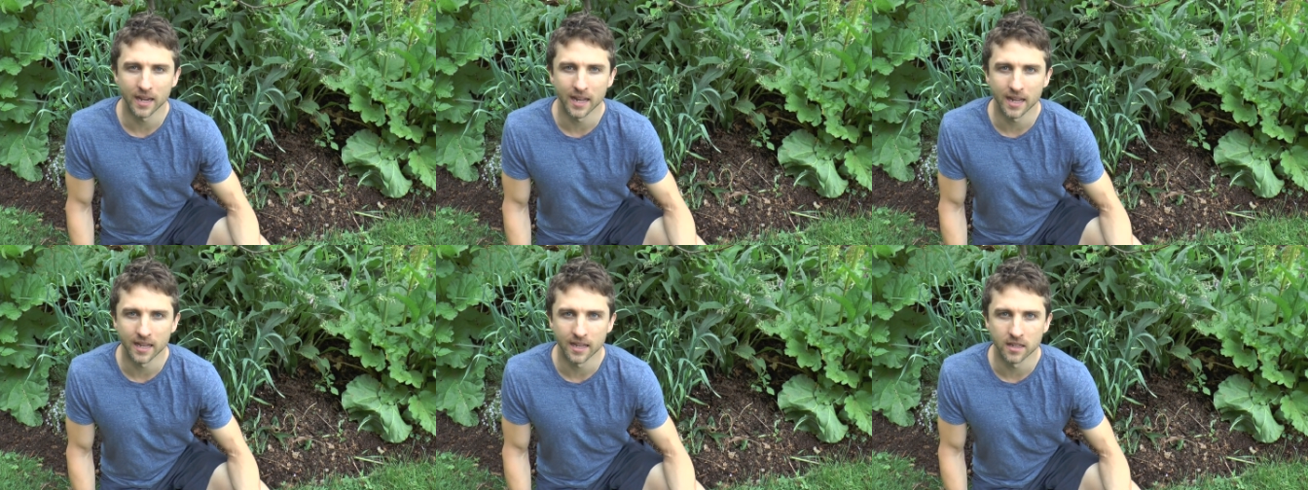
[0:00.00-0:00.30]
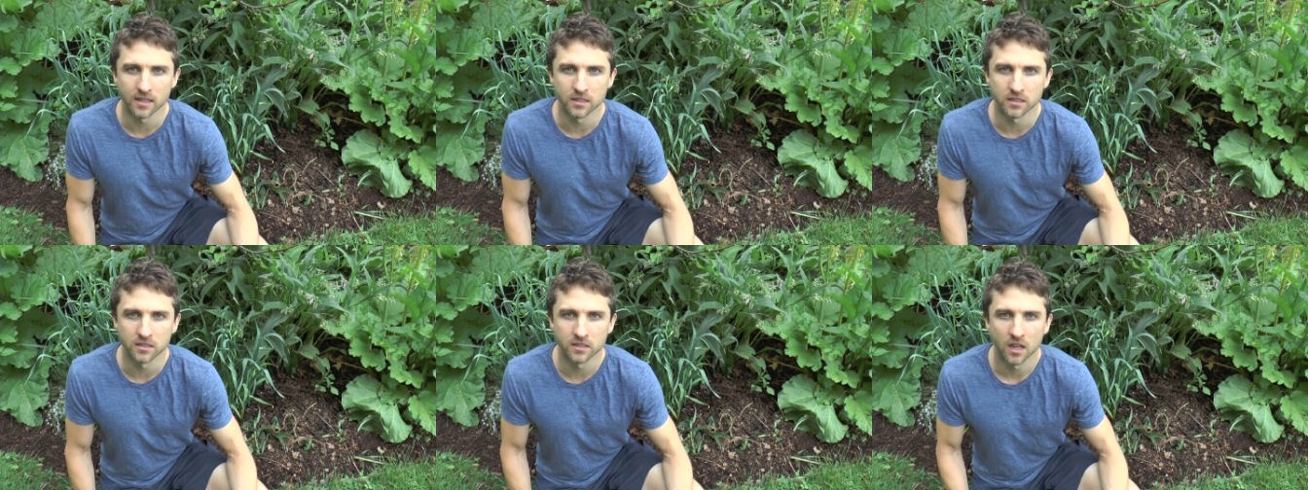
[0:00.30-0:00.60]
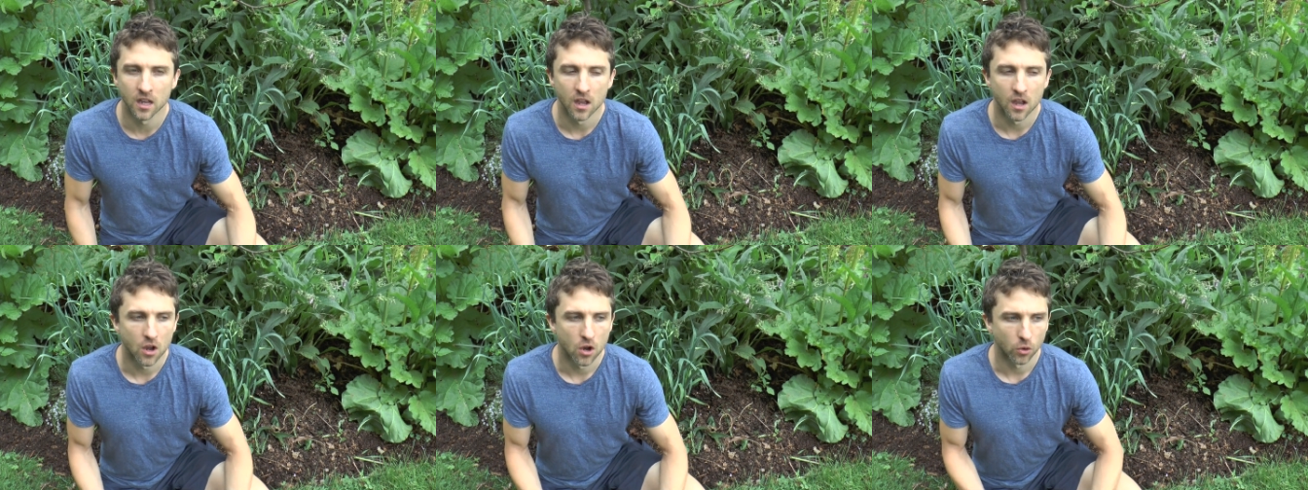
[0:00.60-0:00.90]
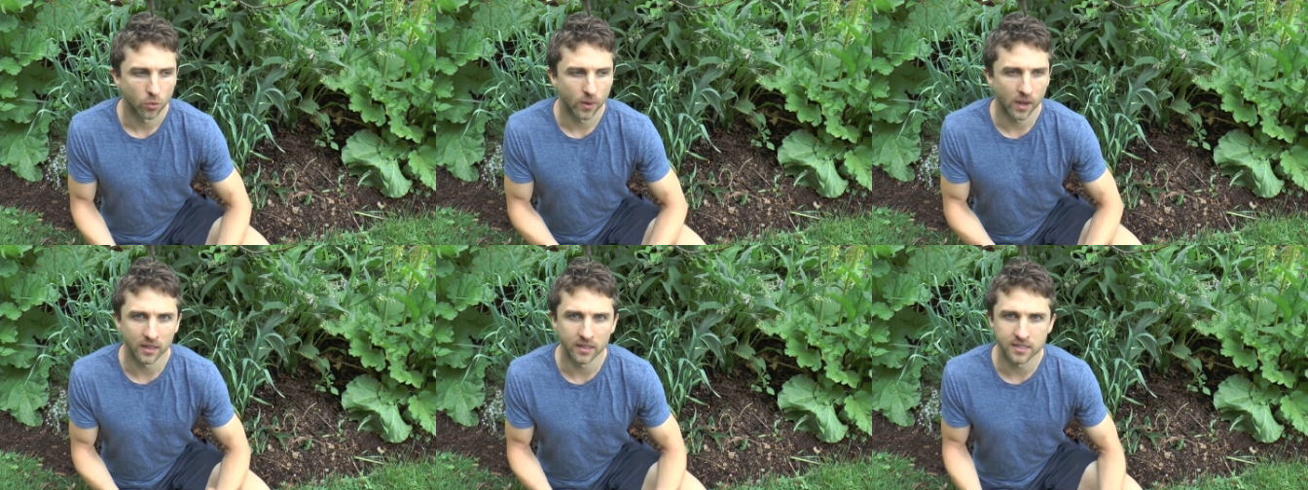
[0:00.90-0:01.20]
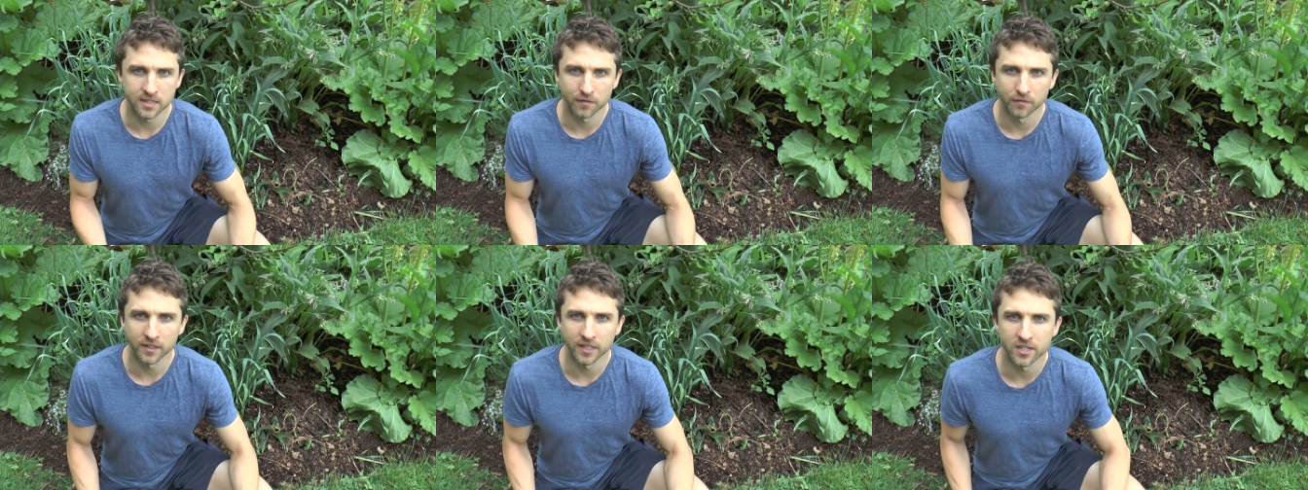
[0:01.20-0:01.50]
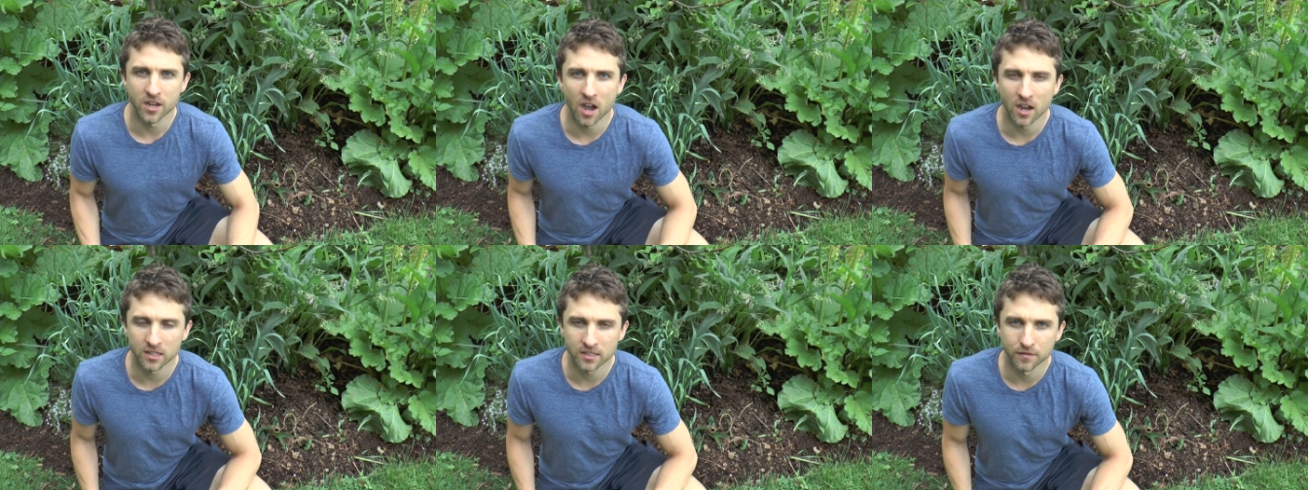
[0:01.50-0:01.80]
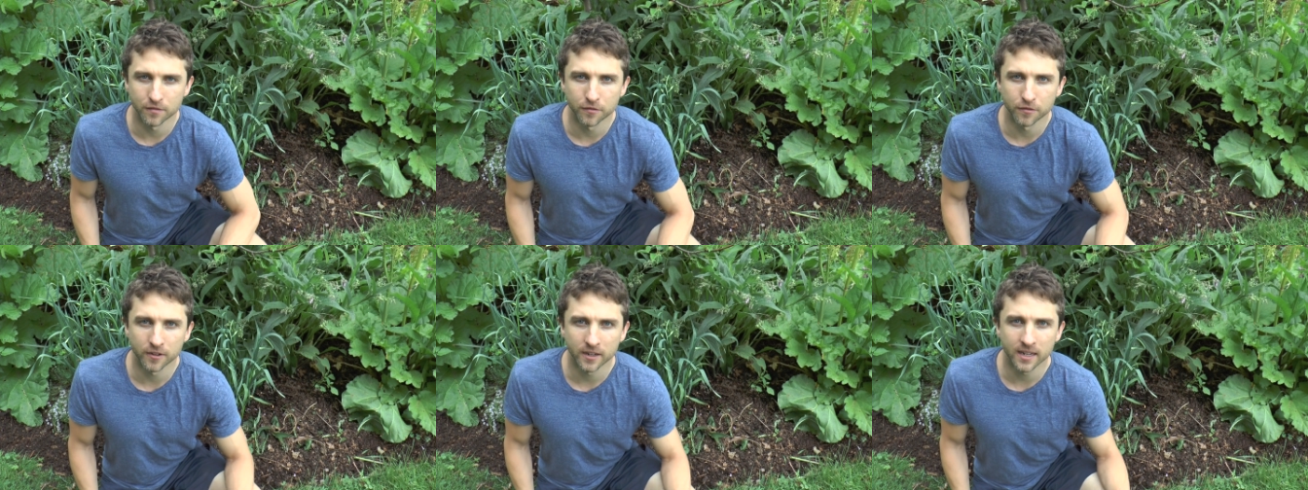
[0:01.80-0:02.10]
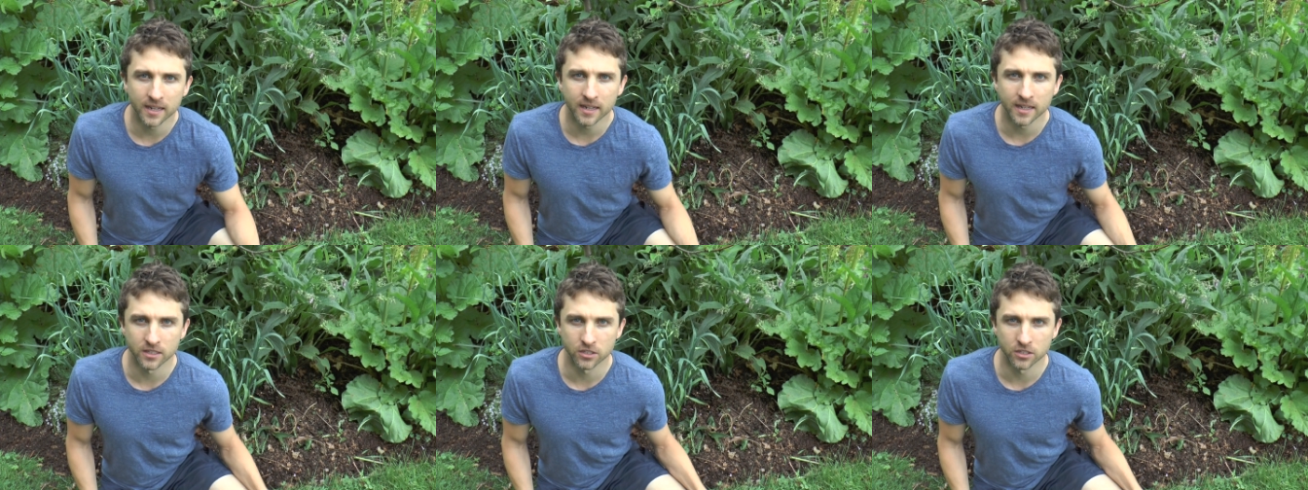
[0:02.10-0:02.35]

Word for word: is relatively toxin-free.